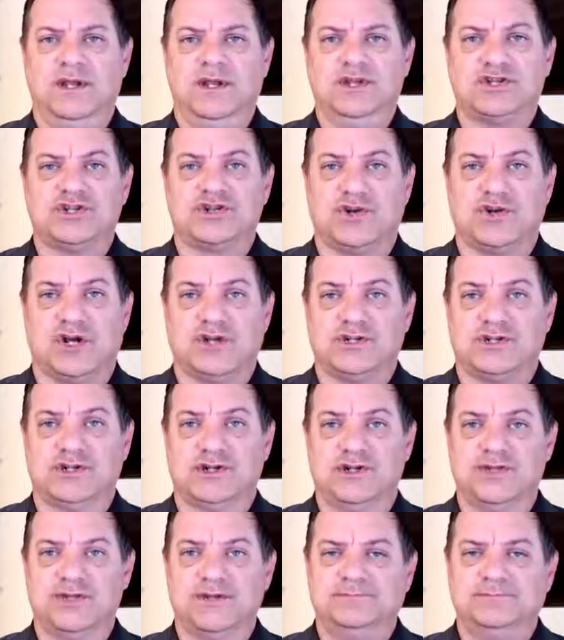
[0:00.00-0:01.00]

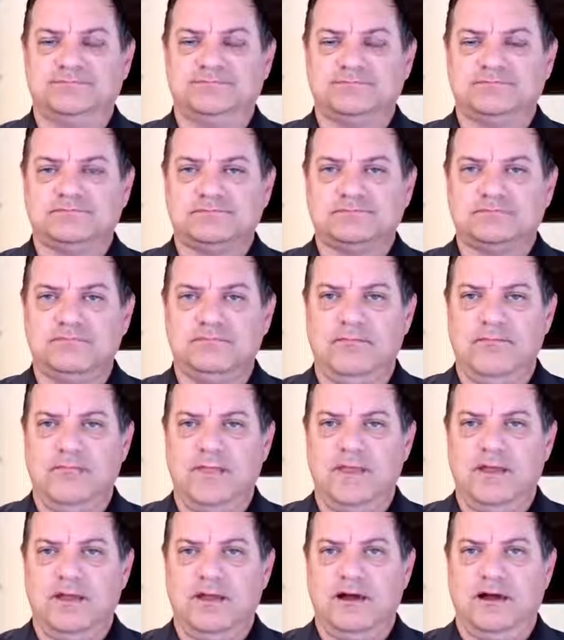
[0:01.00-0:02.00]
structures?
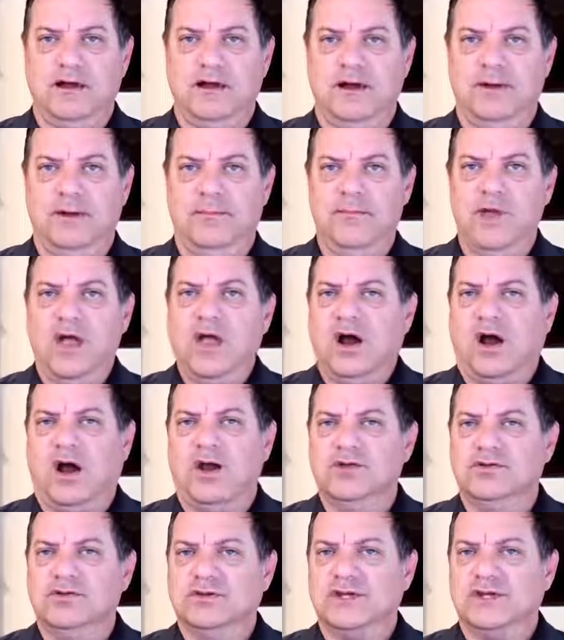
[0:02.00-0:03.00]

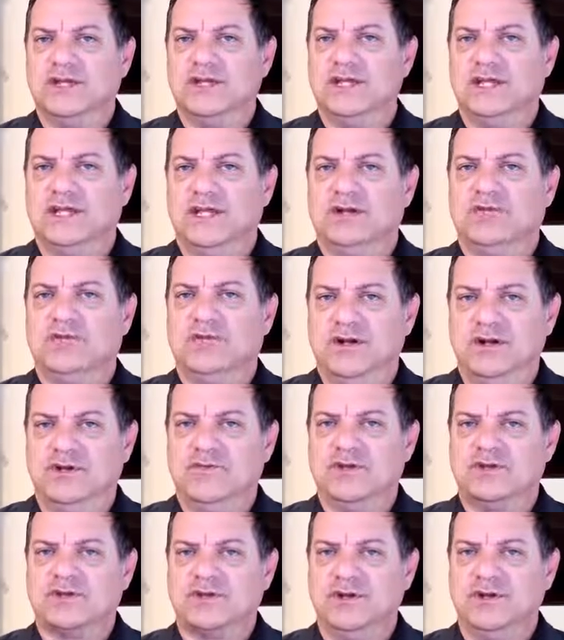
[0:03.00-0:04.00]
Are you looking to get rid
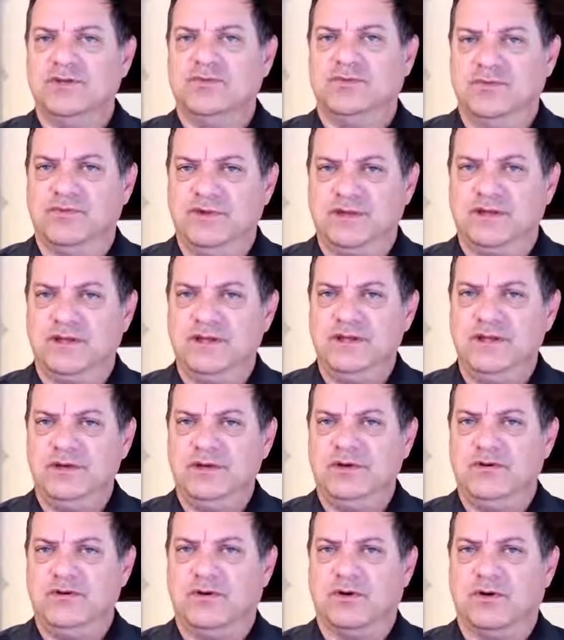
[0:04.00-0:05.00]
of the tree
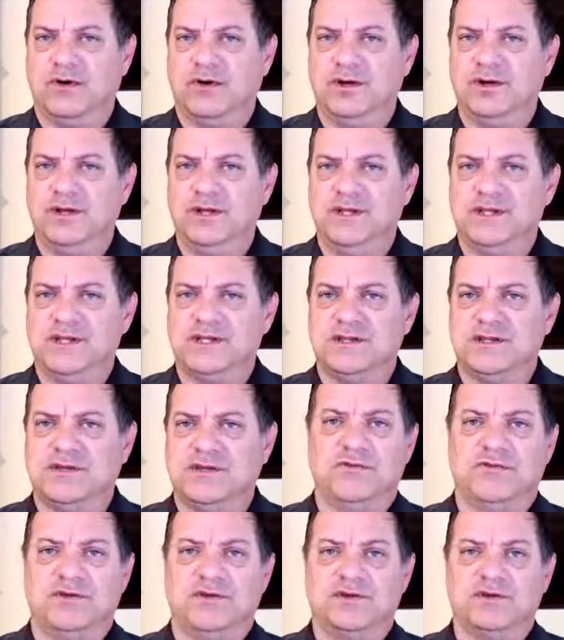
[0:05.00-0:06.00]
really, or is it
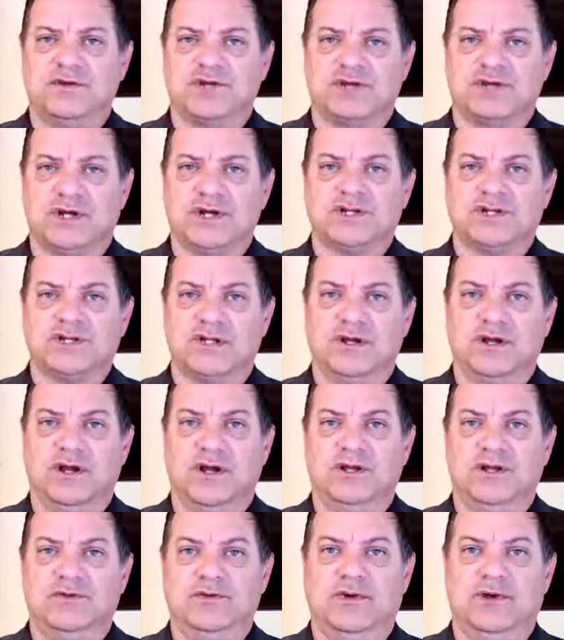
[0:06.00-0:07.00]
over your structure
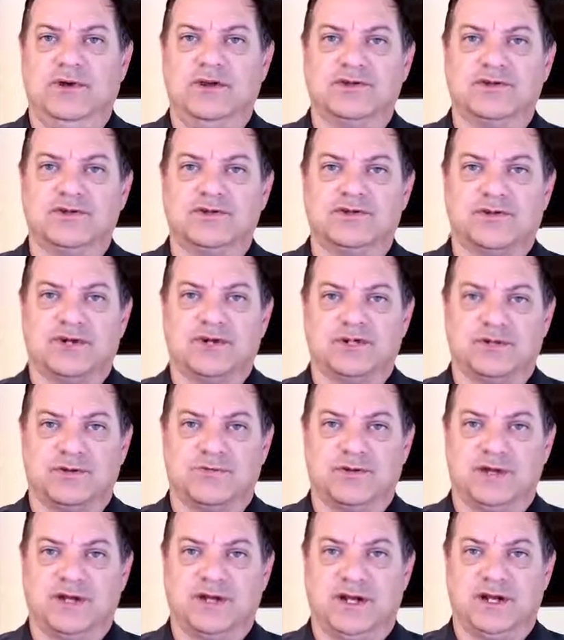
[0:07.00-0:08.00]
and you want your structure
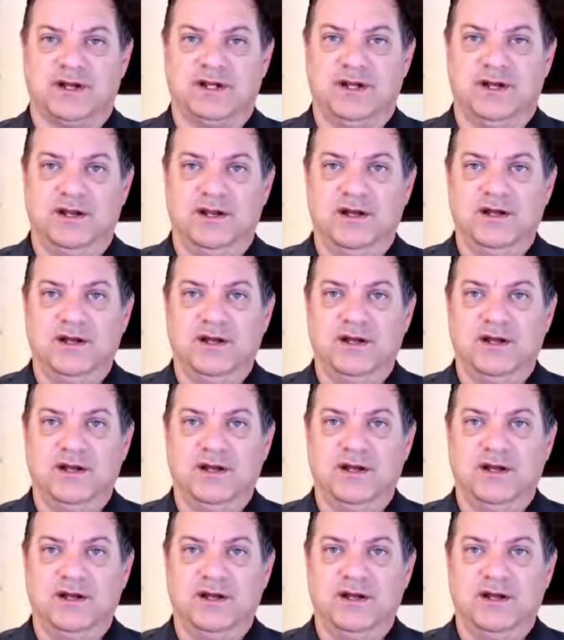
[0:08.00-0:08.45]
protected?